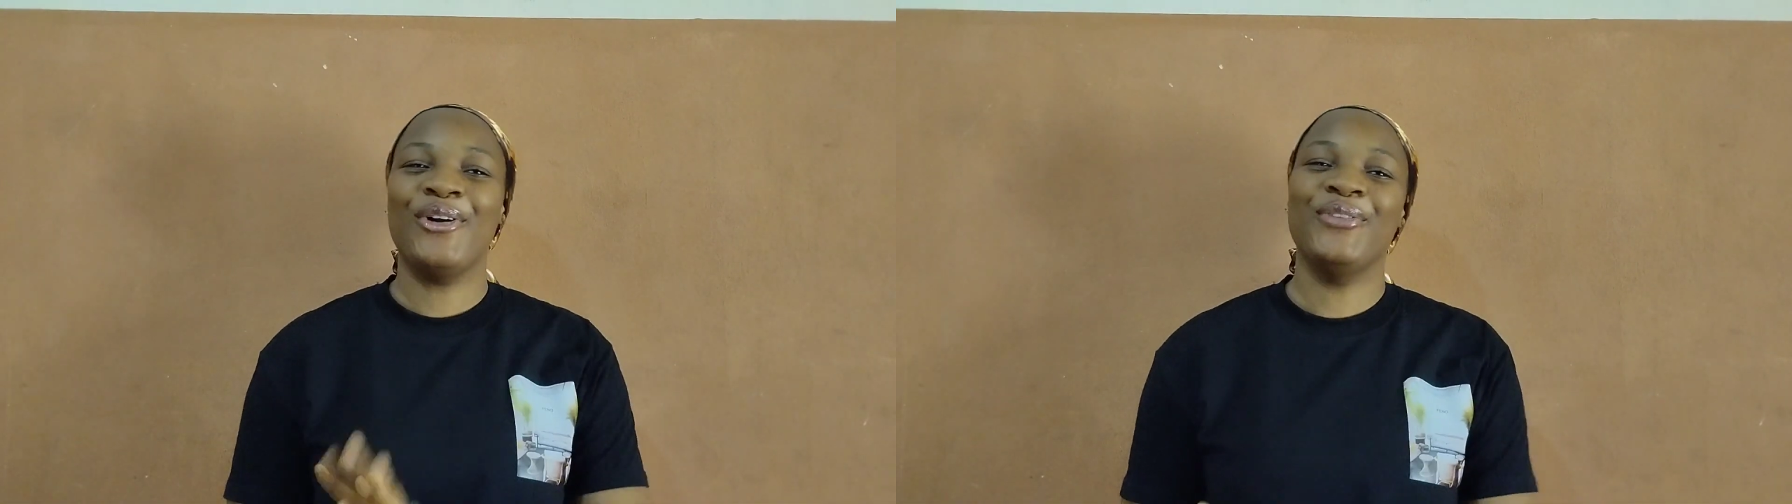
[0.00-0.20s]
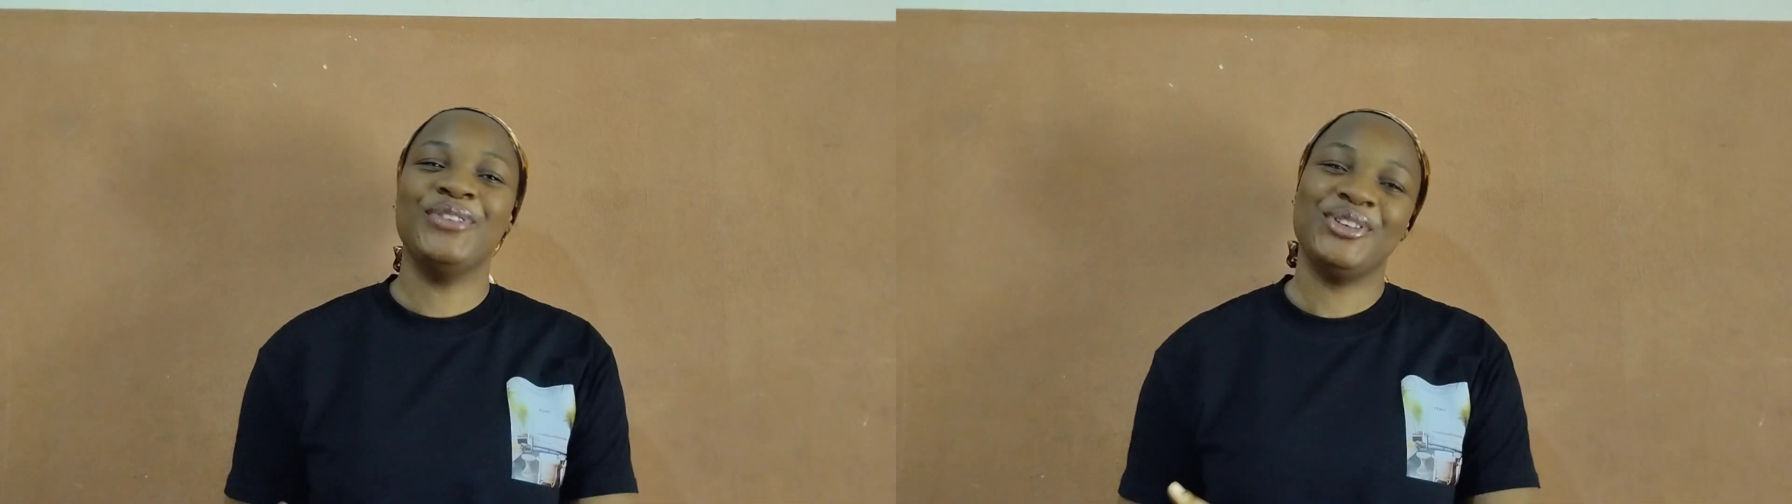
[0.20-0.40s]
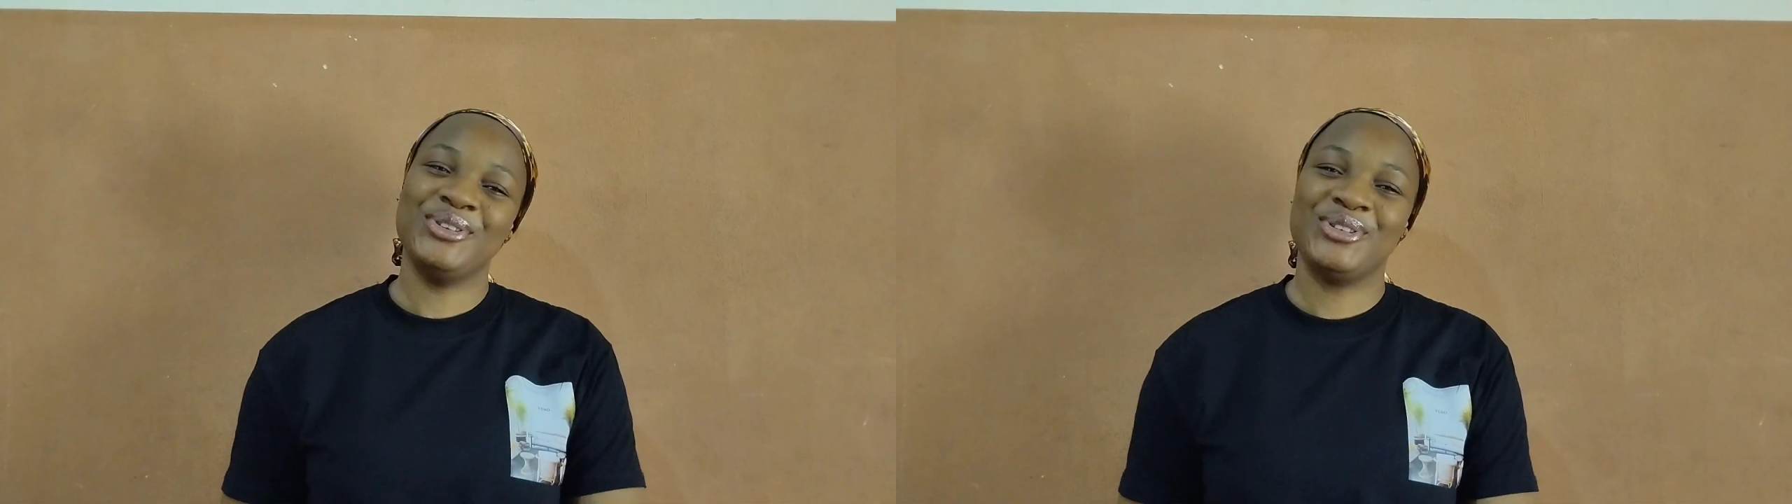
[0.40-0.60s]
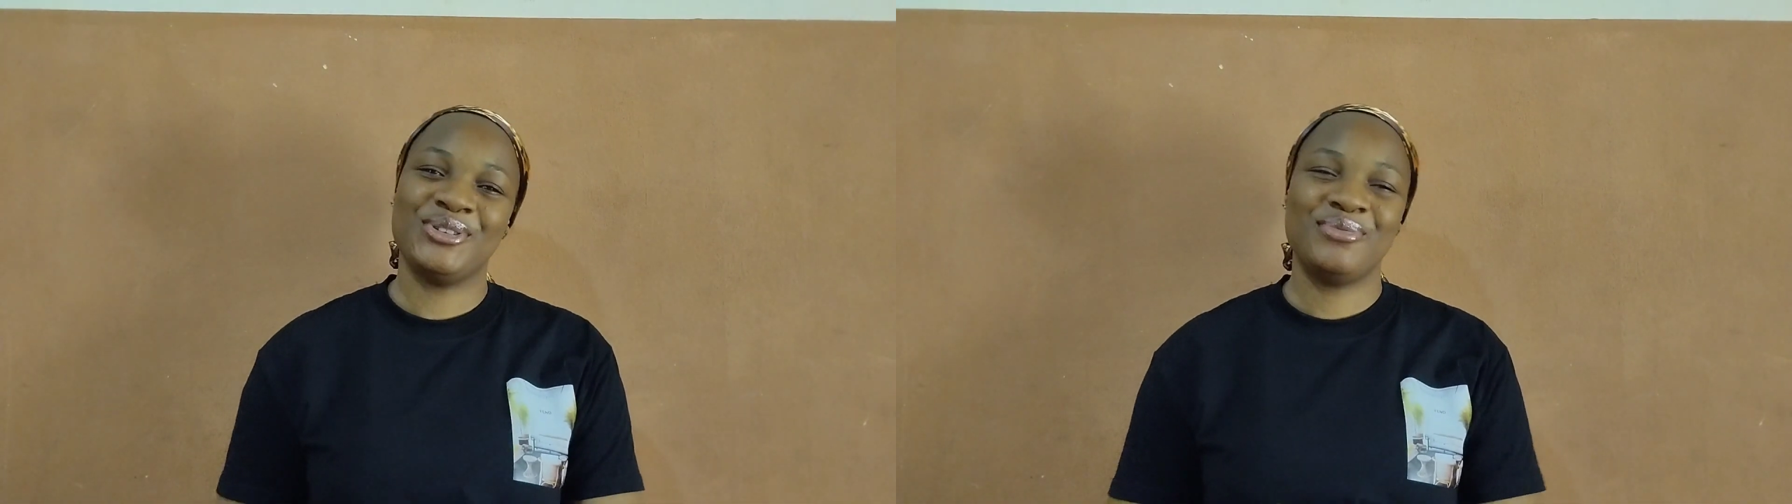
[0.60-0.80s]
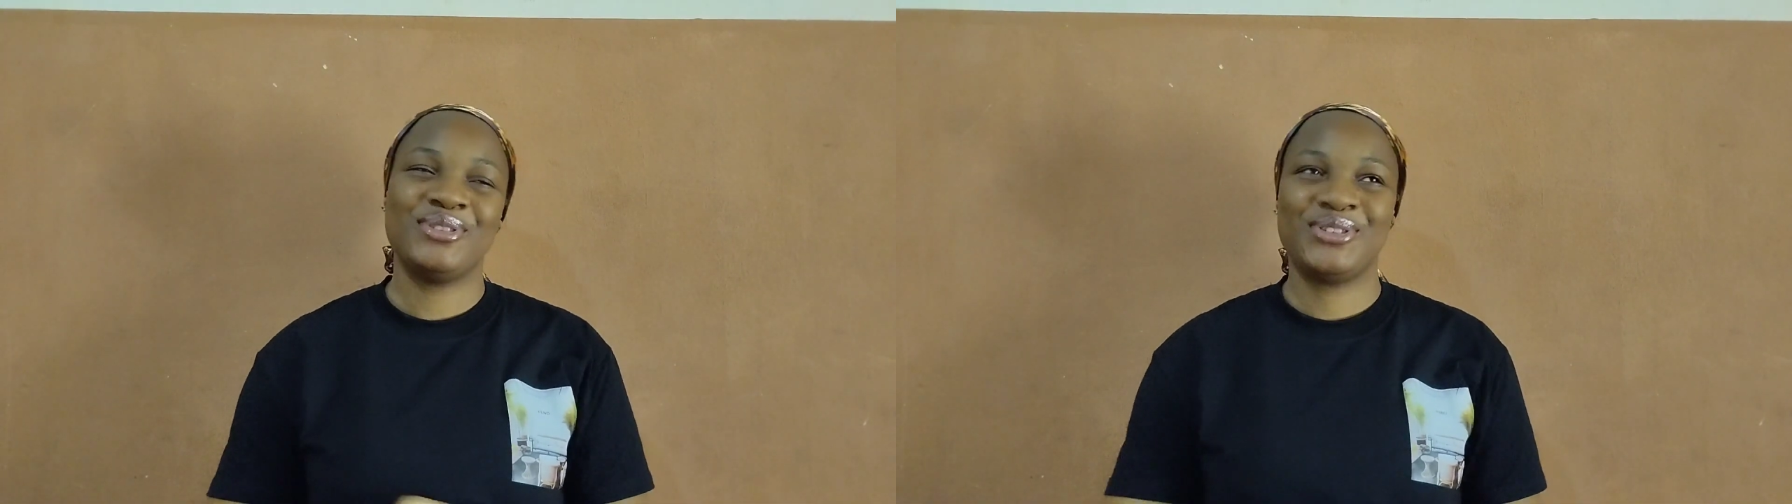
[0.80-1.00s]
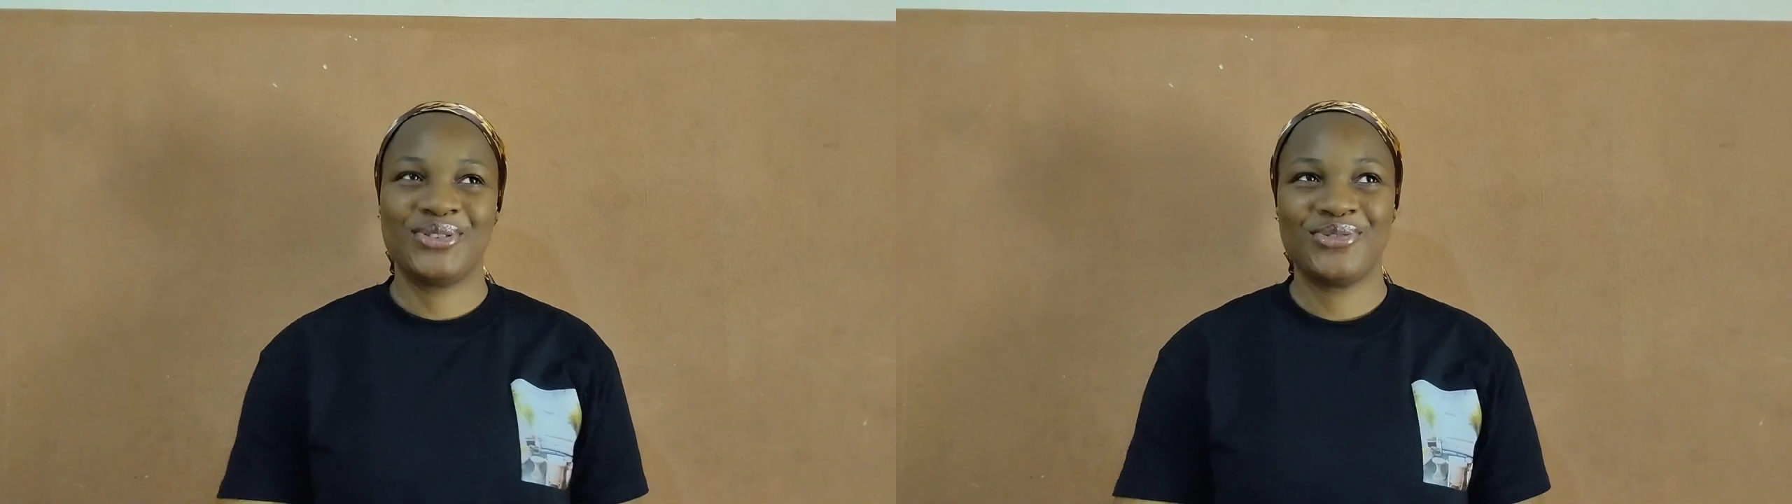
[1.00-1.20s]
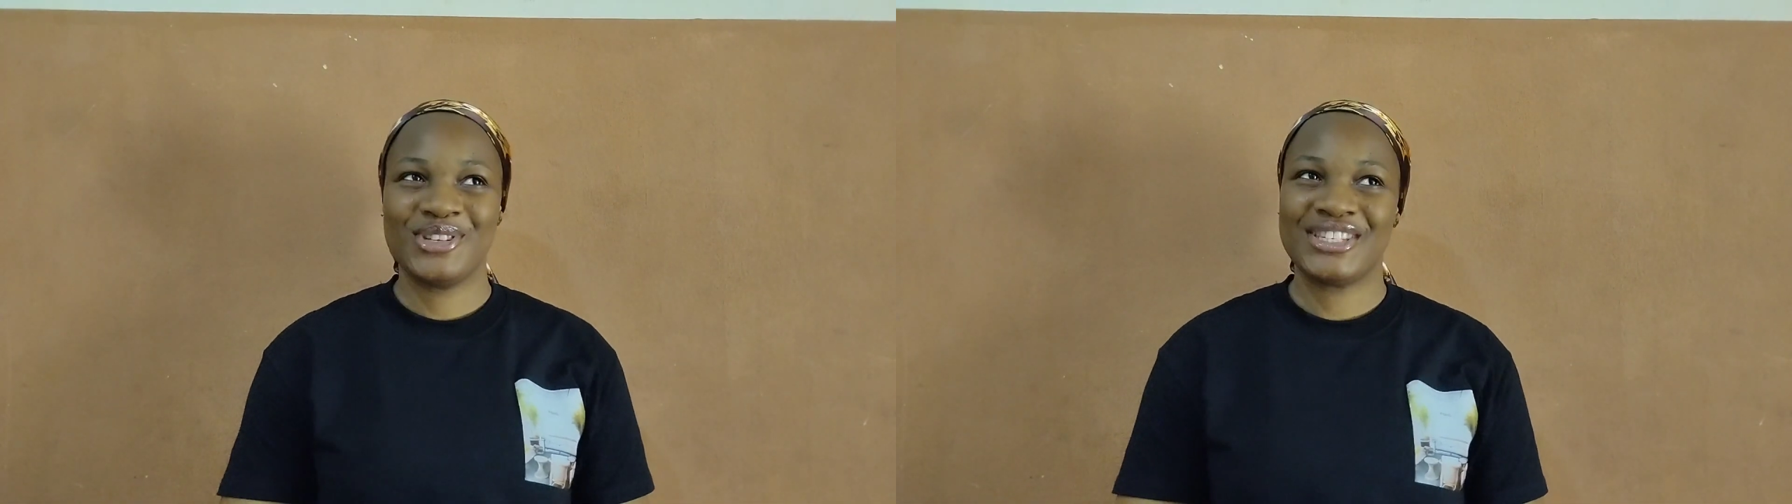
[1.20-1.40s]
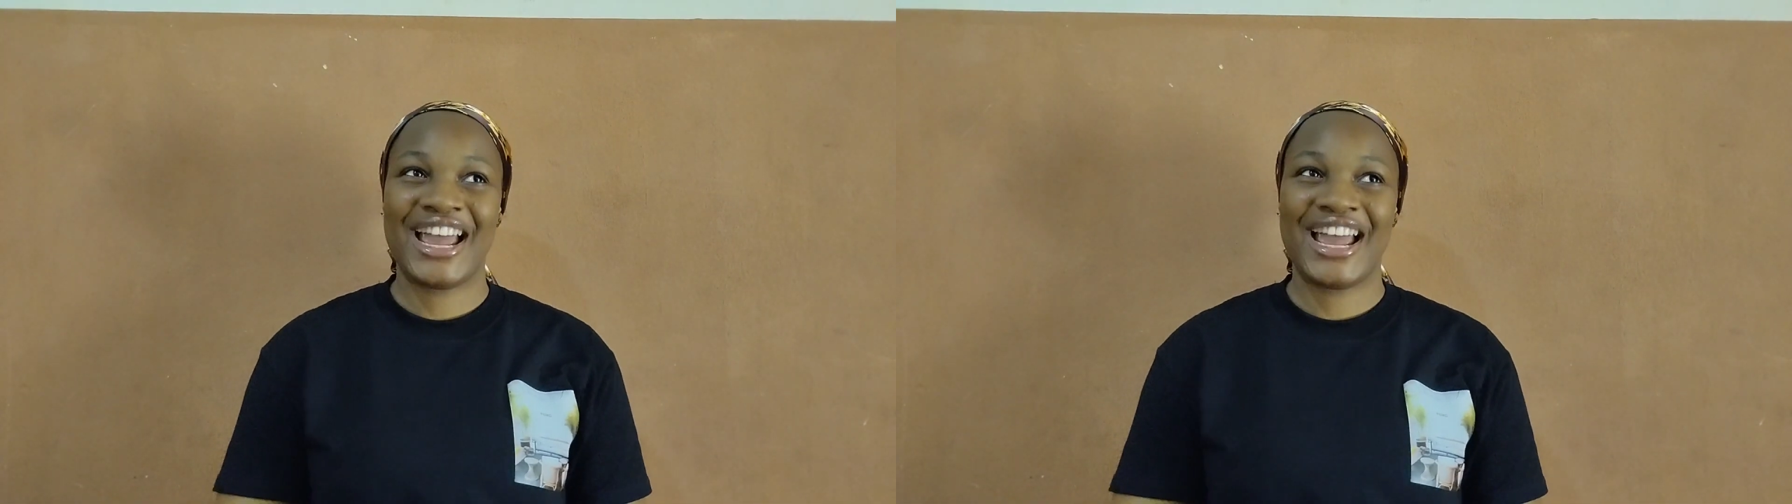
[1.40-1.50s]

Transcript: on the YouTube streets.